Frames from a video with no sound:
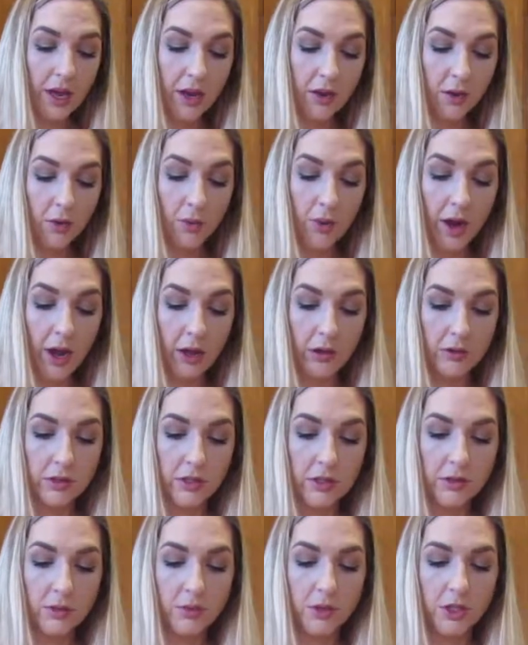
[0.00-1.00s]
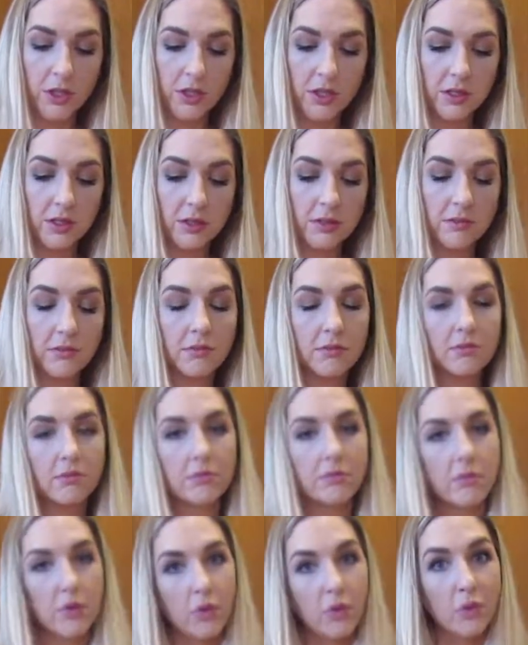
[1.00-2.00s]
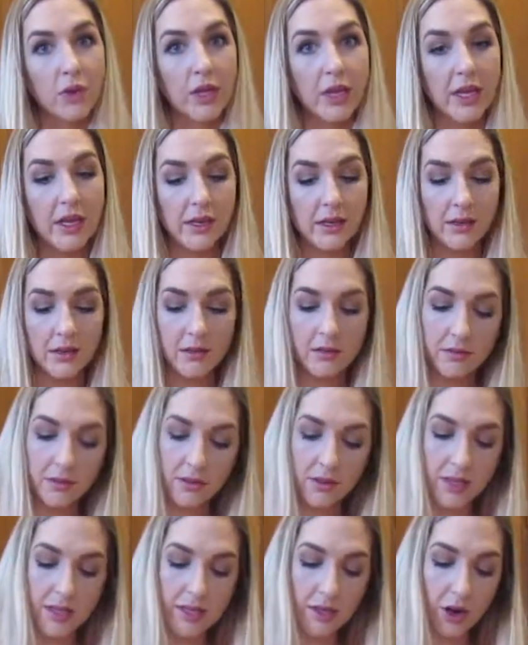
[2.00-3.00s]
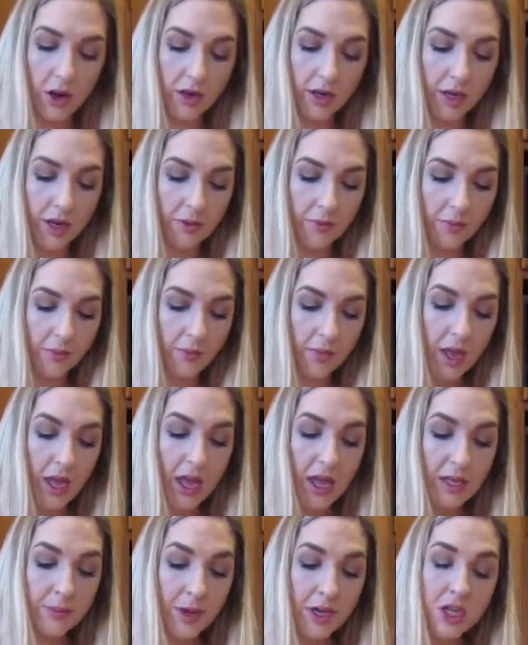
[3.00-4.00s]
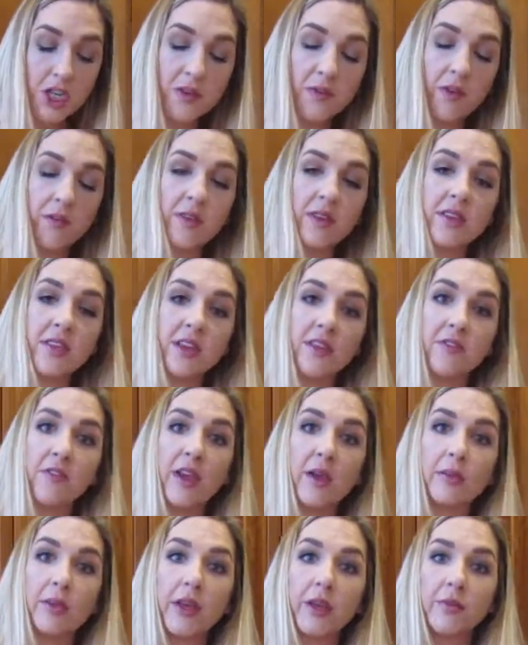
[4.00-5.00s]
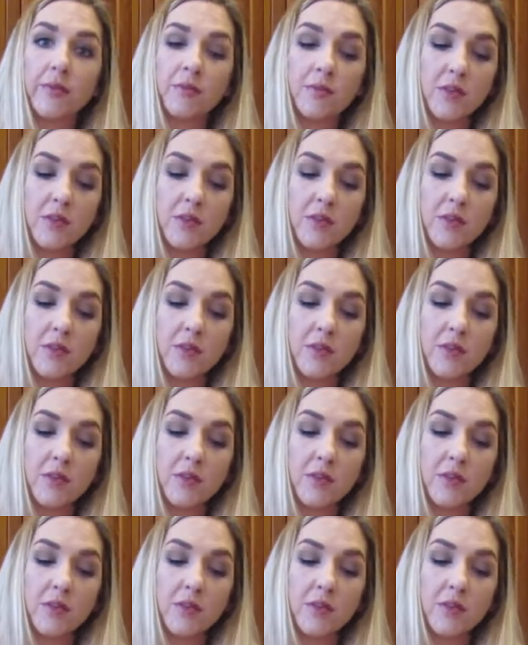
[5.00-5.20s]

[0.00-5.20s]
and around, which is really disheartening, especially if you have a sick family.